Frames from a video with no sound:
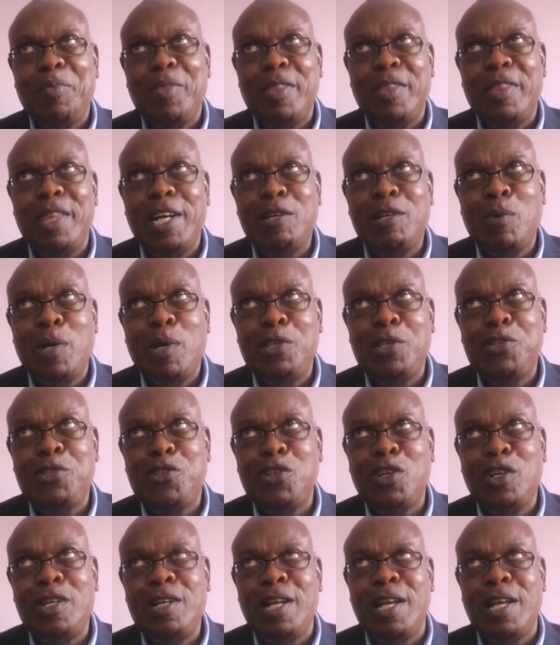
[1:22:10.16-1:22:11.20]
that
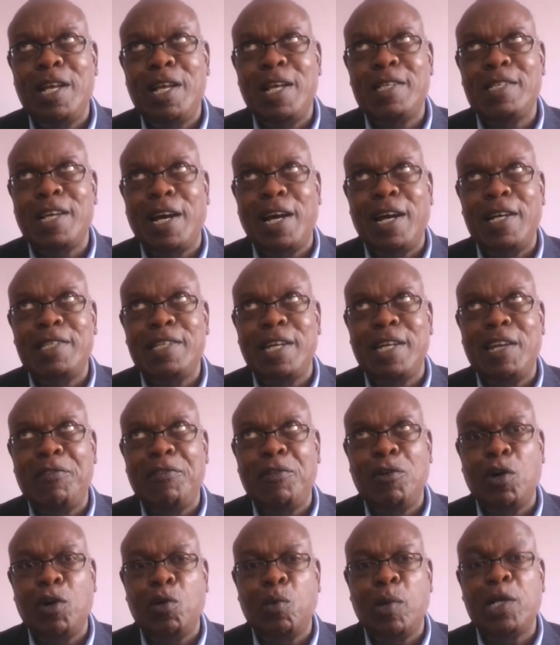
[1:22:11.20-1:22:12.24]
question is a
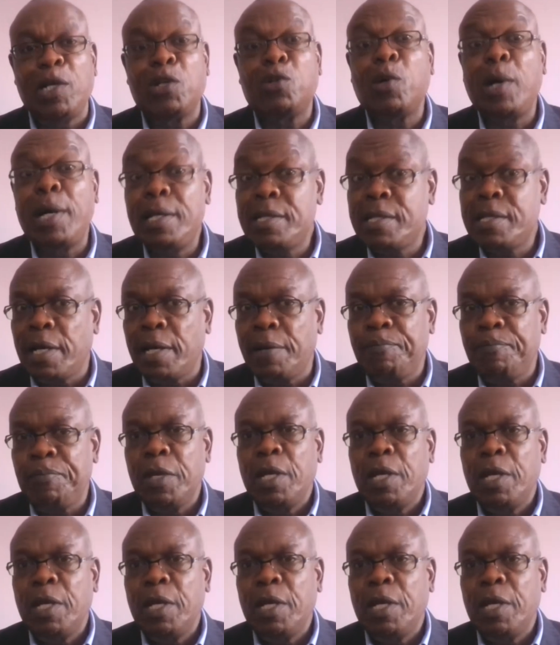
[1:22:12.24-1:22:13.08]
difficult one to answer